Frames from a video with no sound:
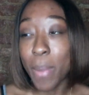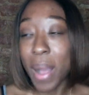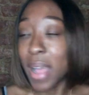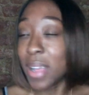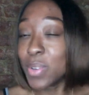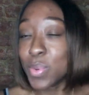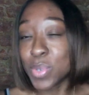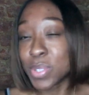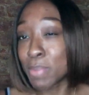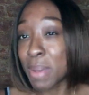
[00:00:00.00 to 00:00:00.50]

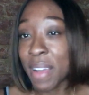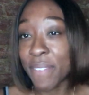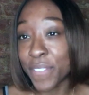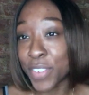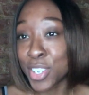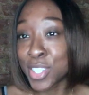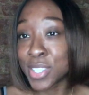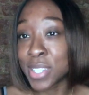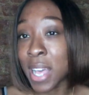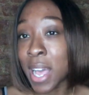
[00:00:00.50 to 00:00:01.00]
It was my
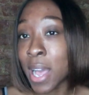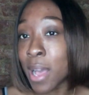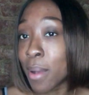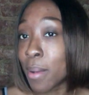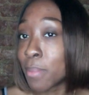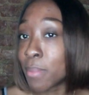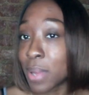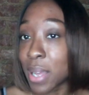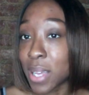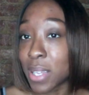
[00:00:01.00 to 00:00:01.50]
first
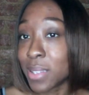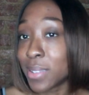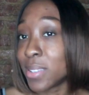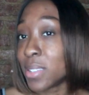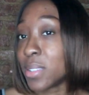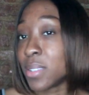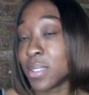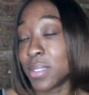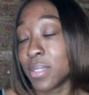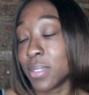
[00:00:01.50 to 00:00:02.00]
time.
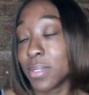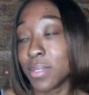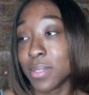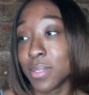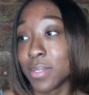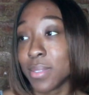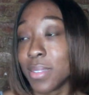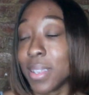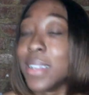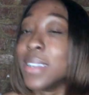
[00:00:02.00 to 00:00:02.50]

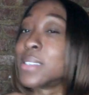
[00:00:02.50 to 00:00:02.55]
And